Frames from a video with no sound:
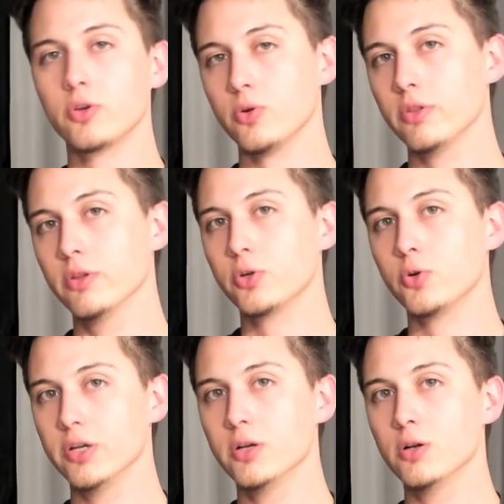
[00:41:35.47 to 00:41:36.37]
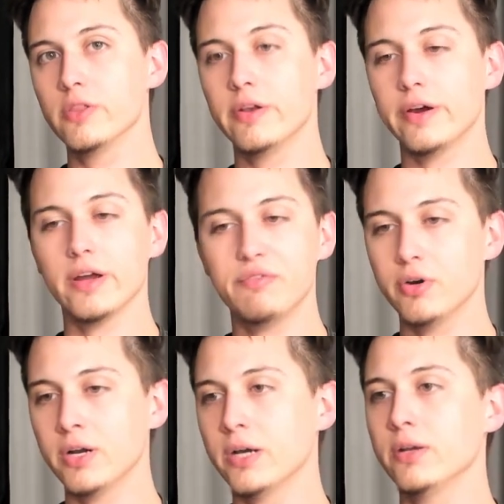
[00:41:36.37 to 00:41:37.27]
the Creator than I ever
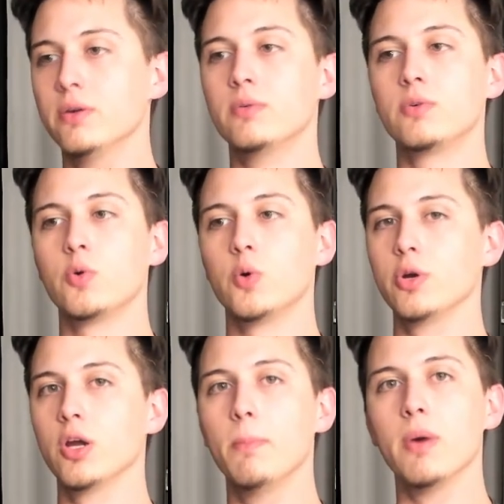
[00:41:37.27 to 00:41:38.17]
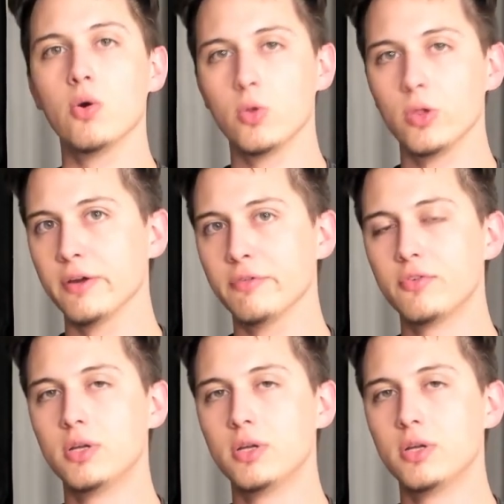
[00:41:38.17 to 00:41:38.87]
had growing up my whole life.